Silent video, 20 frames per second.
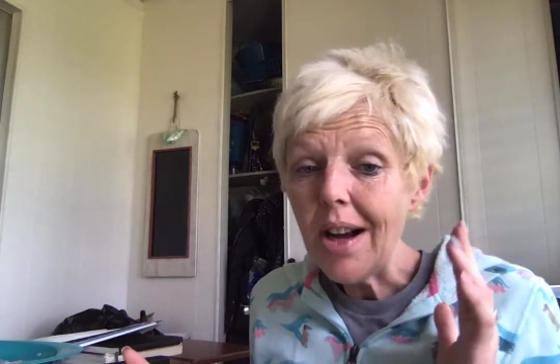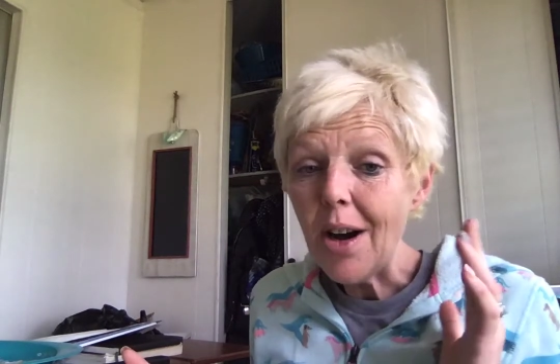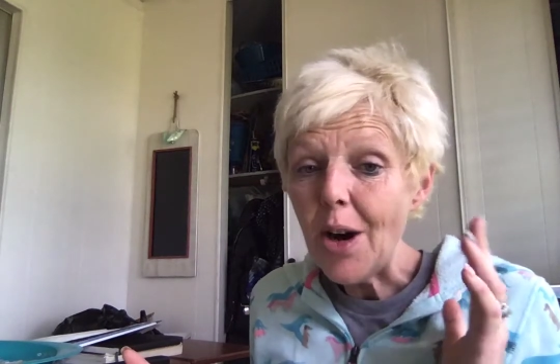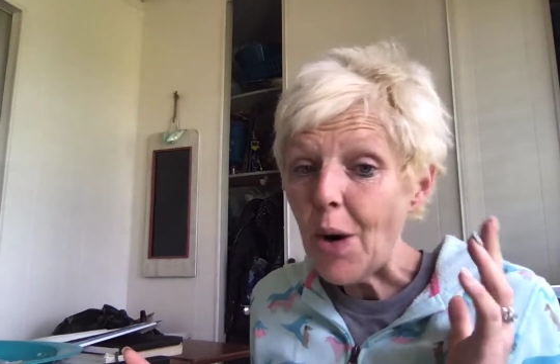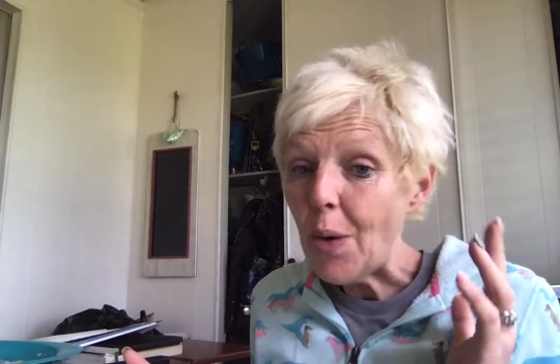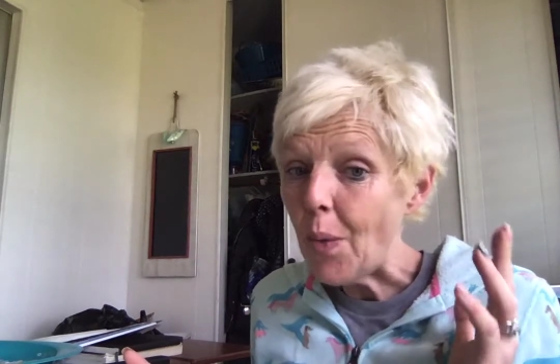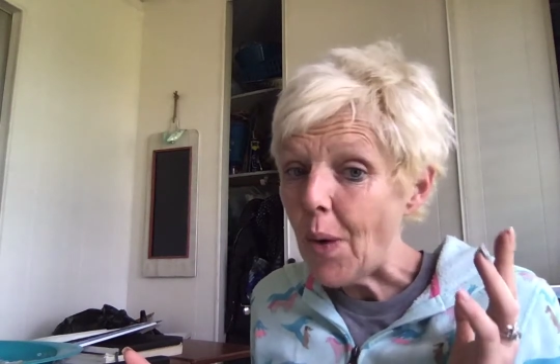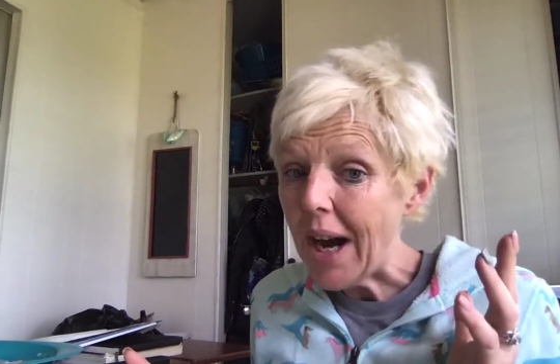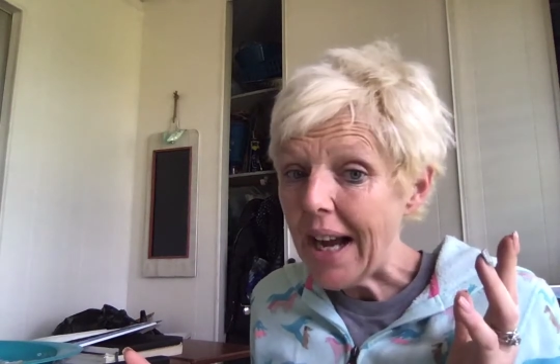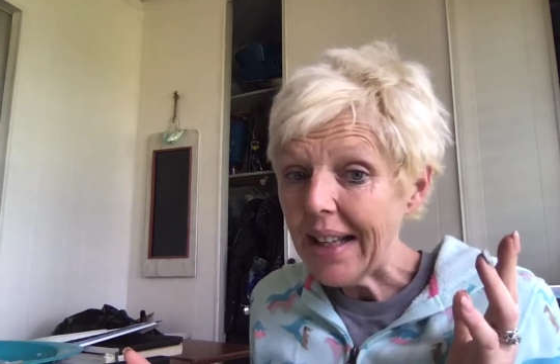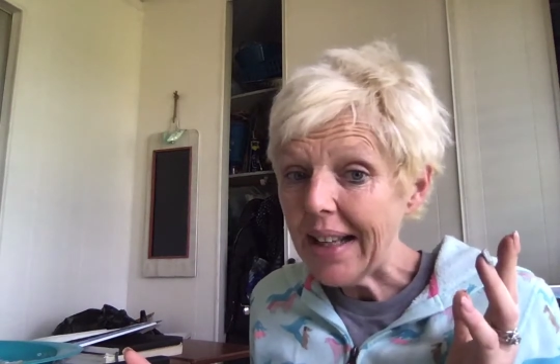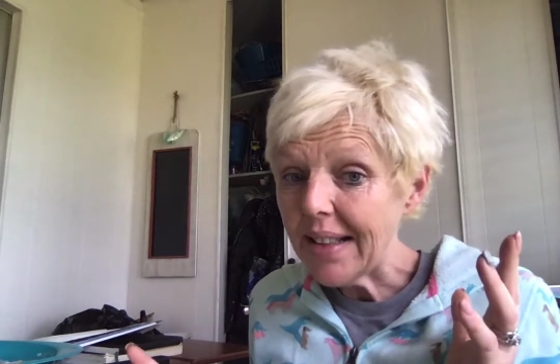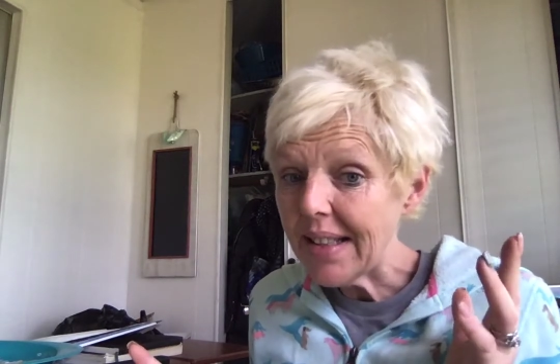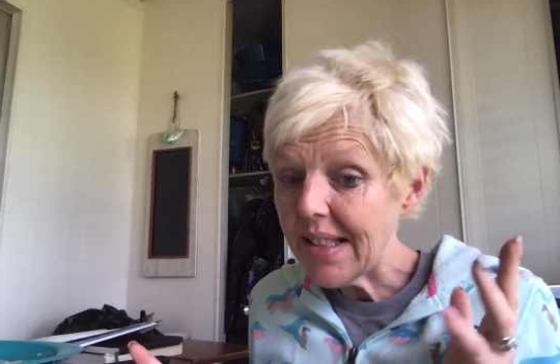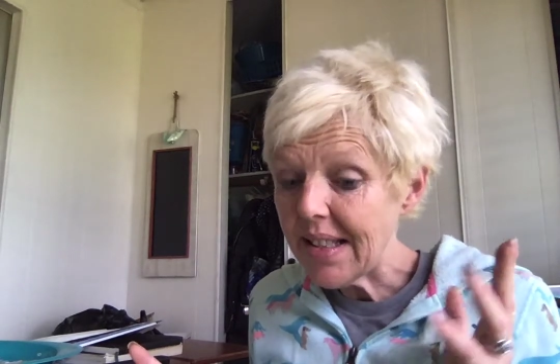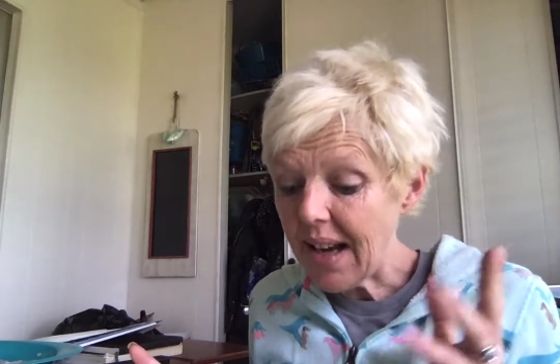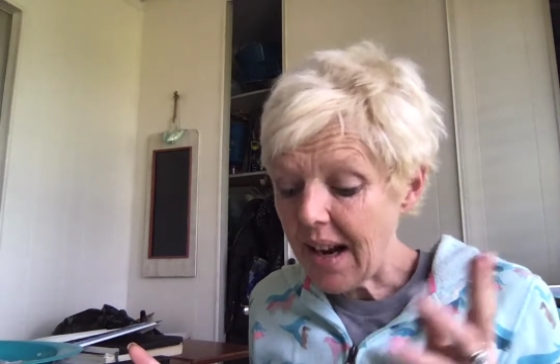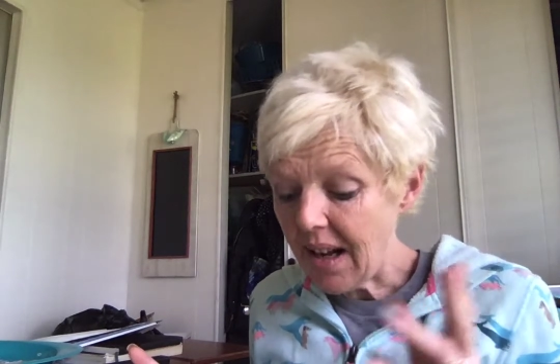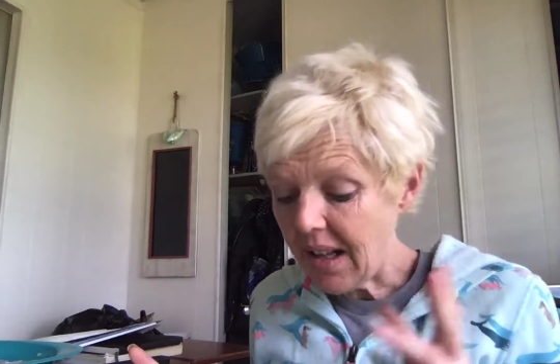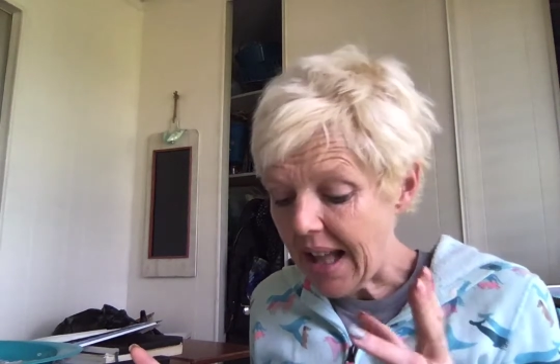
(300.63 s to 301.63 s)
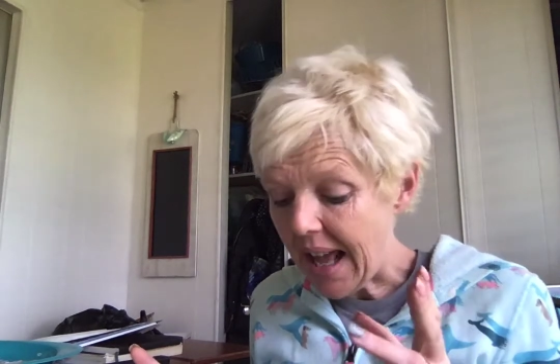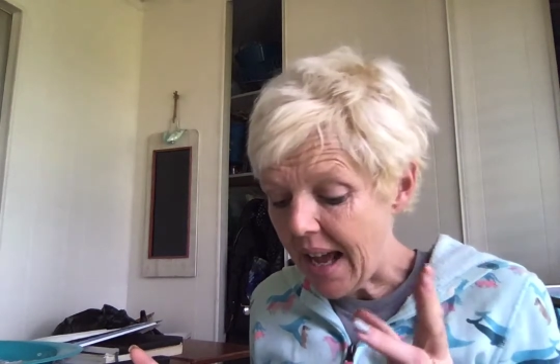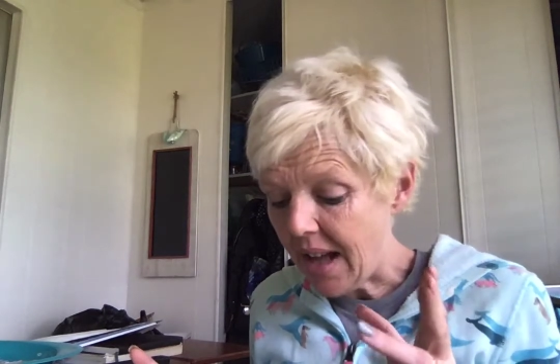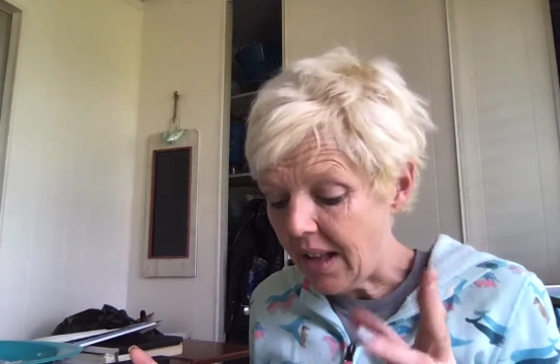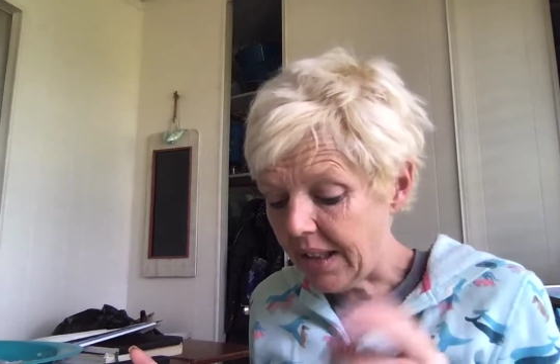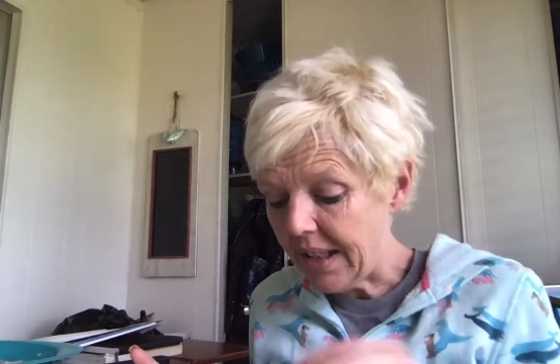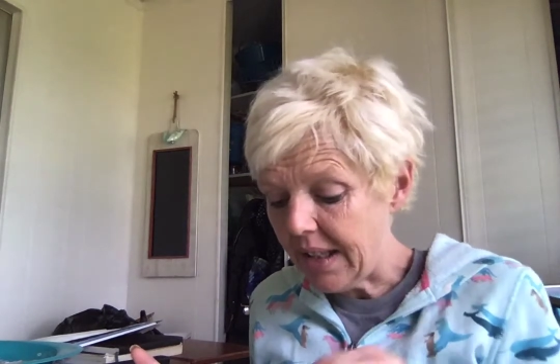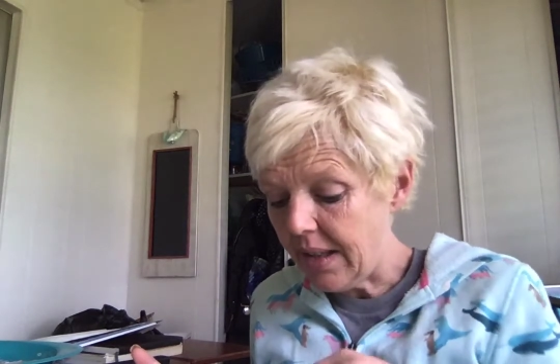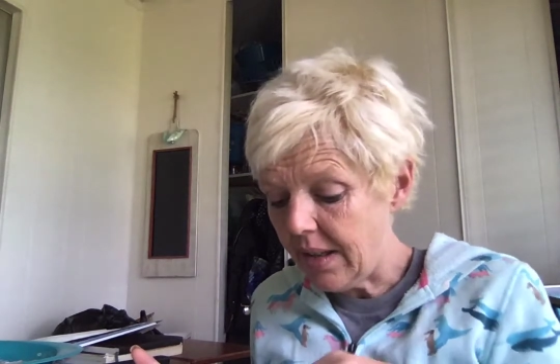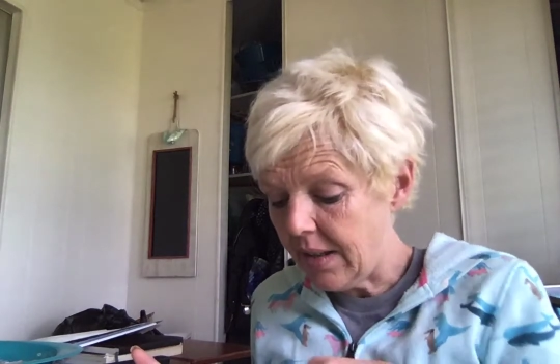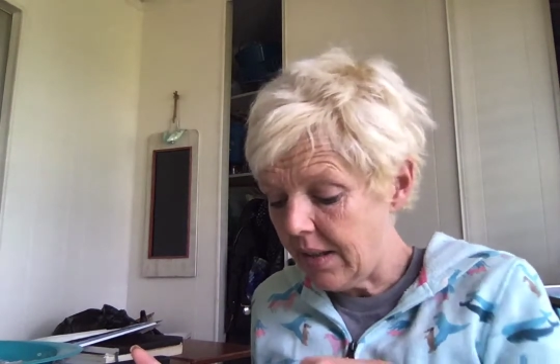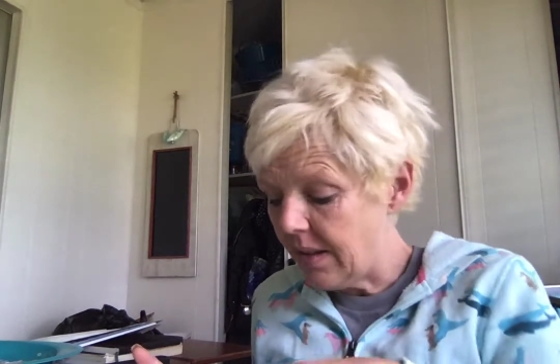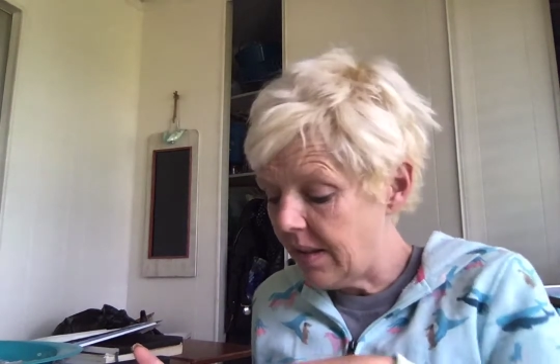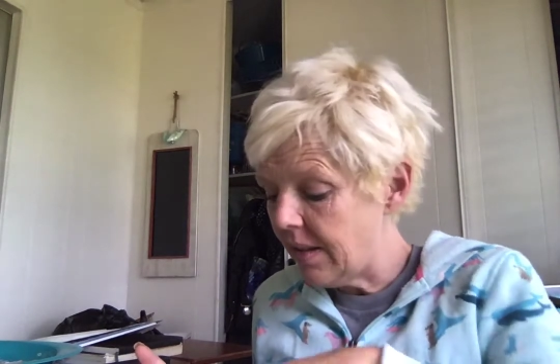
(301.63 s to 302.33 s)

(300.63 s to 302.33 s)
Hawaiian style alley